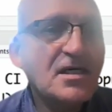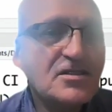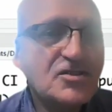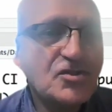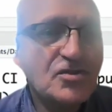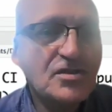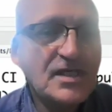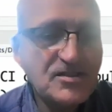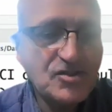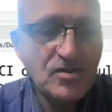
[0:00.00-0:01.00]
So
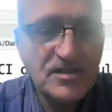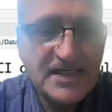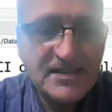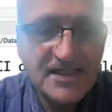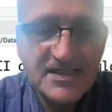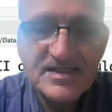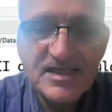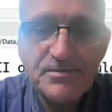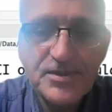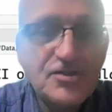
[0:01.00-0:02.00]
let's call that
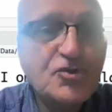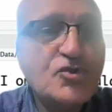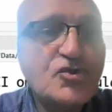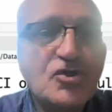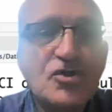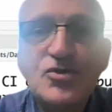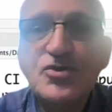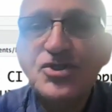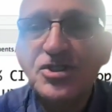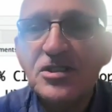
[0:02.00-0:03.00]
example2
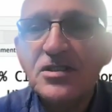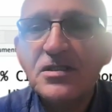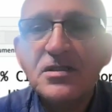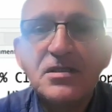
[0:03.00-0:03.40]
solution.